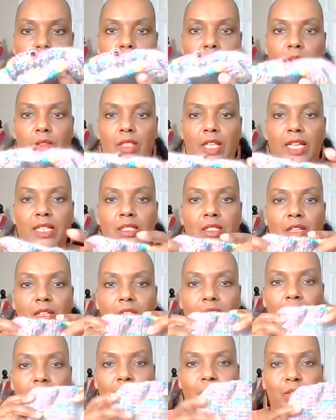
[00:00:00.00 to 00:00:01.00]
So that's
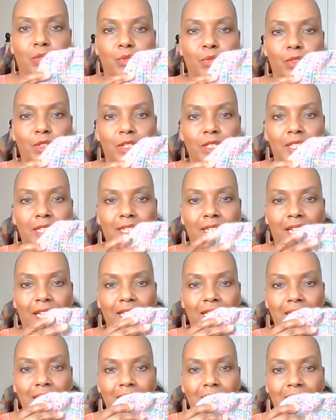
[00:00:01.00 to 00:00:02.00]
going to look really
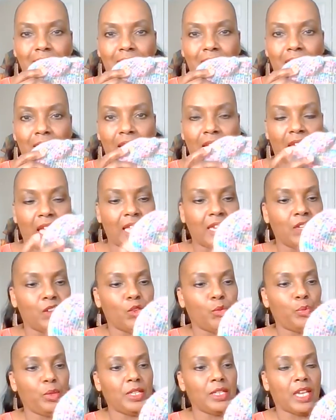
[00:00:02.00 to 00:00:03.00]
nice. And
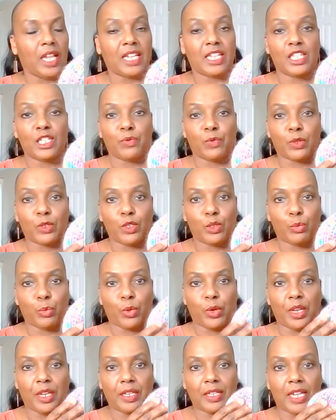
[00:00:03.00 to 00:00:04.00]
it'll be nice for
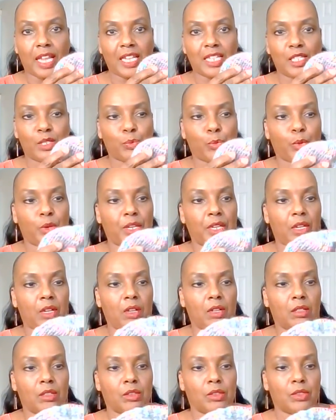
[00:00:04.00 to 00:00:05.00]
spring, nice spring
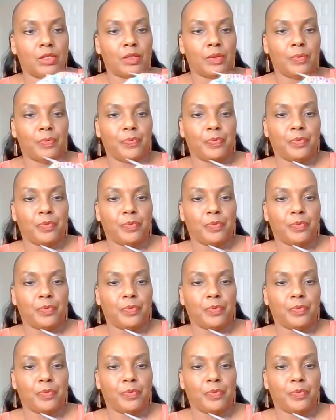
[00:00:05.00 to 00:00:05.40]
colors.